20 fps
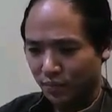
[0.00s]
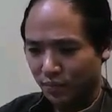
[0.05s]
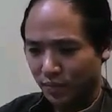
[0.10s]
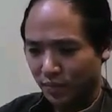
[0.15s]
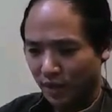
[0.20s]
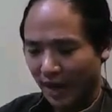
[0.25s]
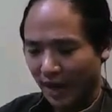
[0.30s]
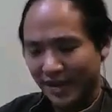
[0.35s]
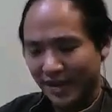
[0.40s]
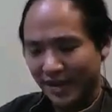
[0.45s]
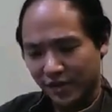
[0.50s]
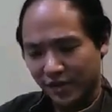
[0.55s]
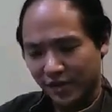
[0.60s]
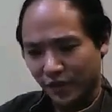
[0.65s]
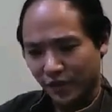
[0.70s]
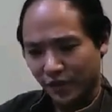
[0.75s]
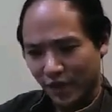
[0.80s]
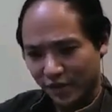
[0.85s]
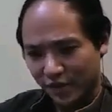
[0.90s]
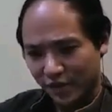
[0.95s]
hide his
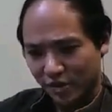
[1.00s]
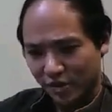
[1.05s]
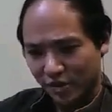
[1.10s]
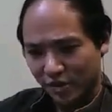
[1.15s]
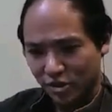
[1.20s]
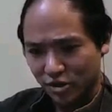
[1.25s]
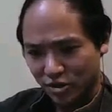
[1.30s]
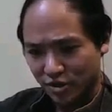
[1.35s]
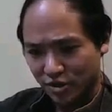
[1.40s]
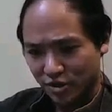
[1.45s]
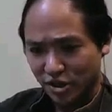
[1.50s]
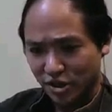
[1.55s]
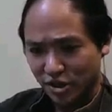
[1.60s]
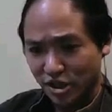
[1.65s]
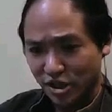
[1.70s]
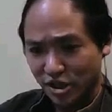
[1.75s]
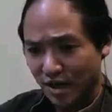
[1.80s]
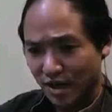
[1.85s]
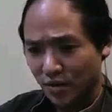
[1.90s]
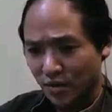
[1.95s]
face in a
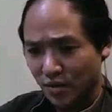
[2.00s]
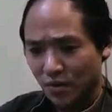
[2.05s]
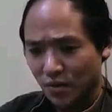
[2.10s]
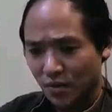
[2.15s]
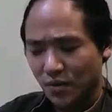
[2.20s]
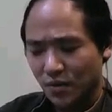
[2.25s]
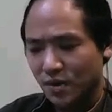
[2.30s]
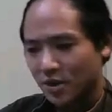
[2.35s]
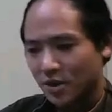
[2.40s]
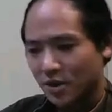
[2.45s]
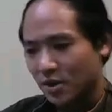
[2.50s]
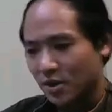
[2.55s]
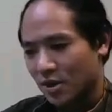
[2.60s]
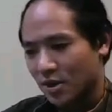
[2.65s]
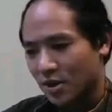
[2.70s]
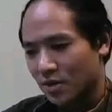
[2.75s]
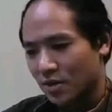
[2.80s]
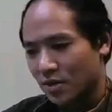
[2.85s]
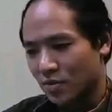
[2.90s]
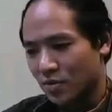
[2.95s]
shadow
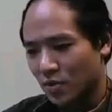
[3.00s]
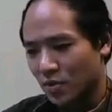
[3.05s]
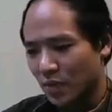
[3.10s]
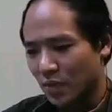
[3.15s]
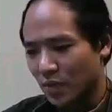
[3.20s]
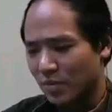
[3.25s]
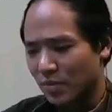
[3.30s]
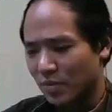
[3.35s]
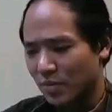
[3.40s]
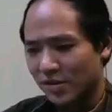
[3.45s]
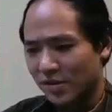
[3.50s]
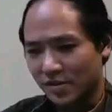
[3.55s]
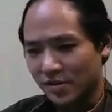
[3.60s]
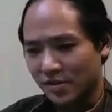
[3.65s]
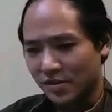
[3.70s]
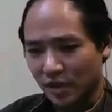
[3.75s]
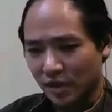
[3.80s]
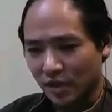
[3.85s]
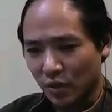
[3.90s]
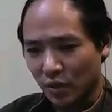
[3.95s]
or maybe just a
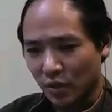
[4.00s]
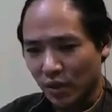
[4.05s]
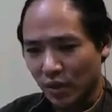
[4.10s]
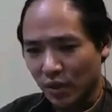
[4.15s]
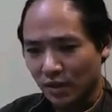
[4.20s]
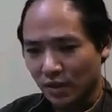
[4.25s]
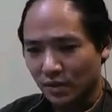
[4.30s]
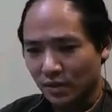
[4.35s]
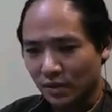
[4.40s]
silhouette.